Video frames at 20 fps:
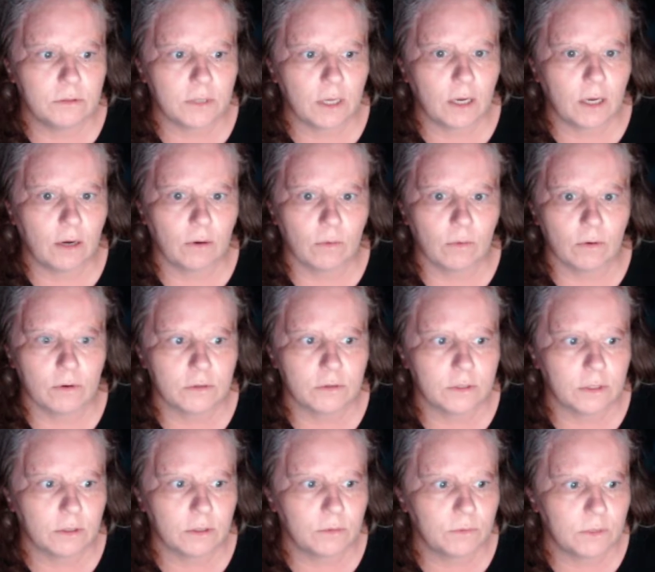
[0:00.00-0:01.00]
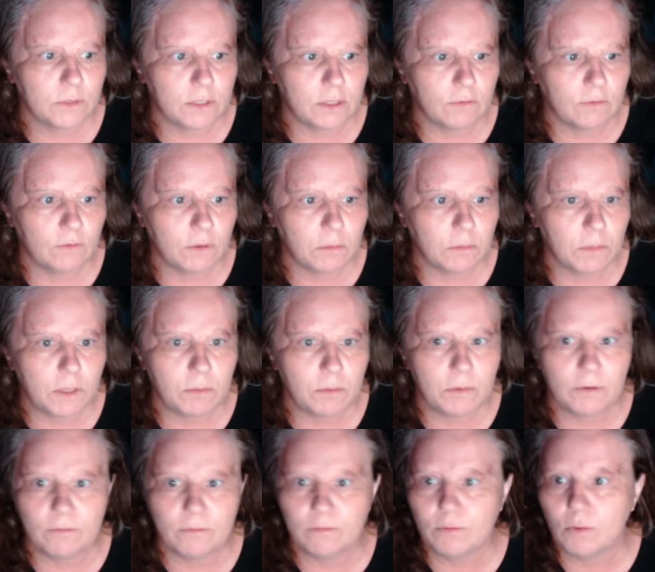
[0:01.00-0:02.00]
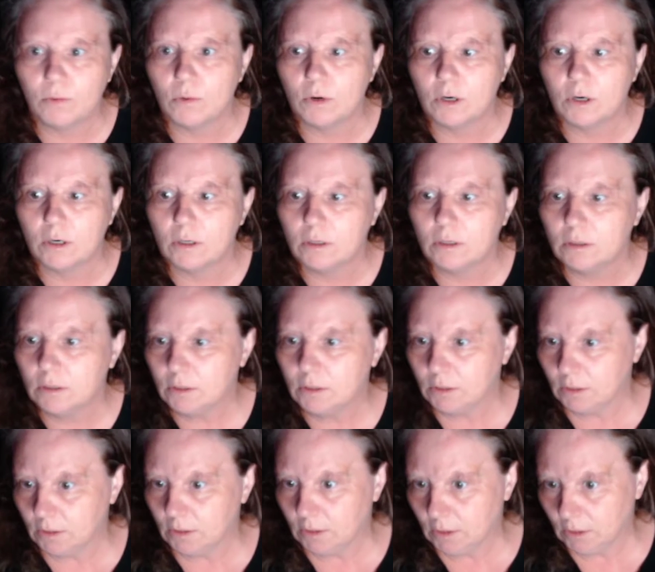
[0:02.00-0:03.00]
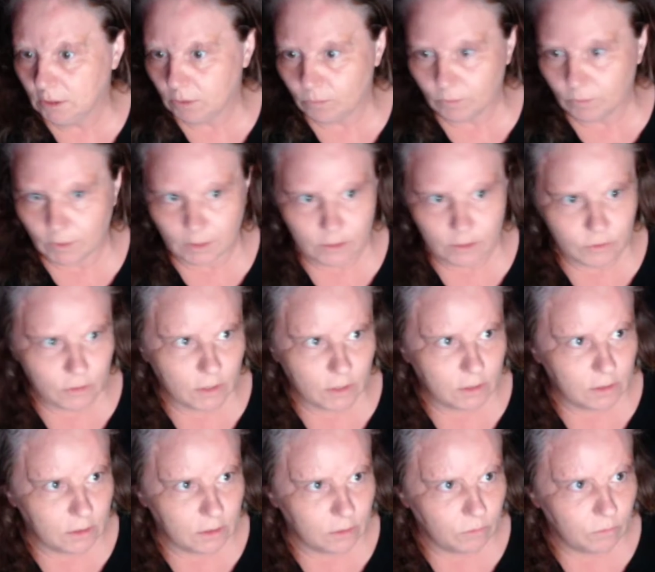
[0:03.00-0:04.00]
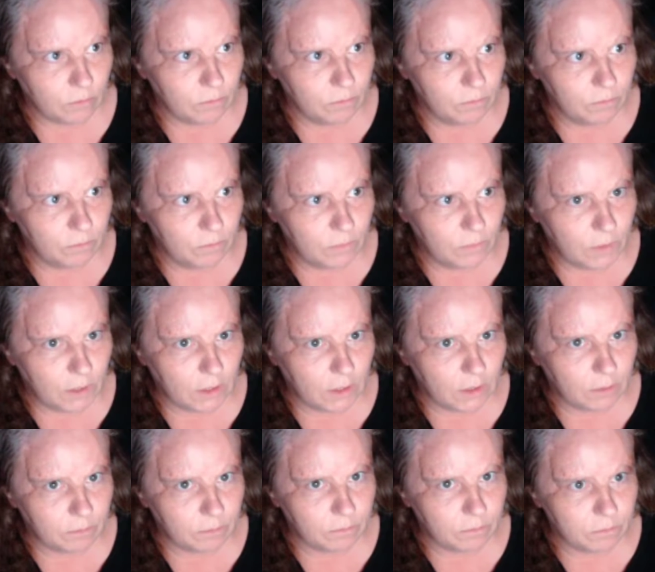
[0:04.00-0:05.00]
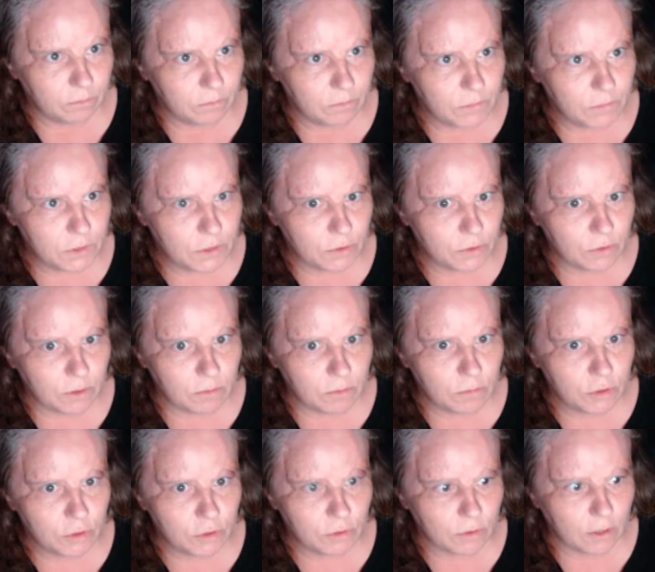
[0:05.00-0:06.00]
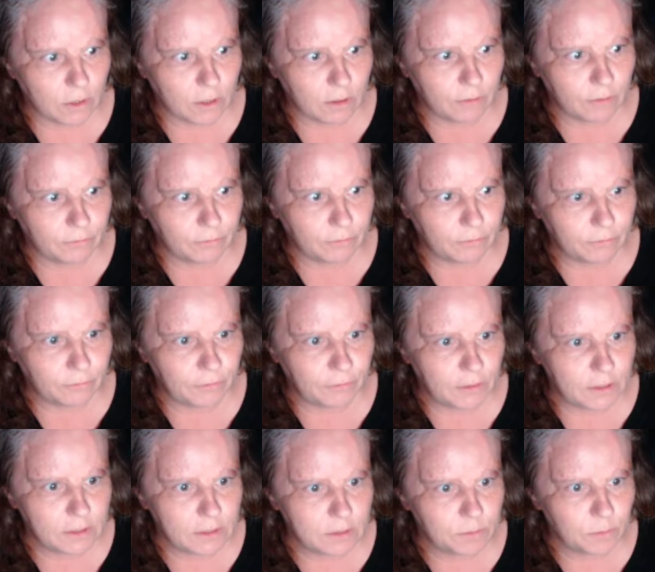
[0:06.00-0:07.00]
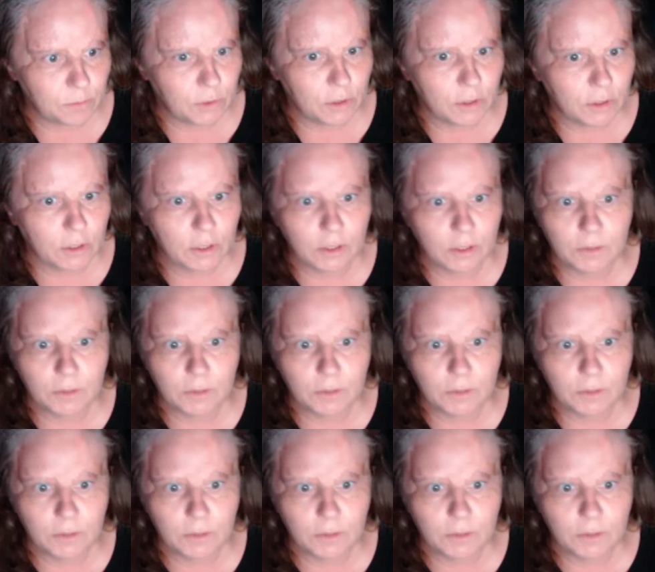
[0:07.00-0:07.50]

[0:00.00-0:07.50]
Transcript: errors that it was giving me before when I tried to stream straight off of Facebook.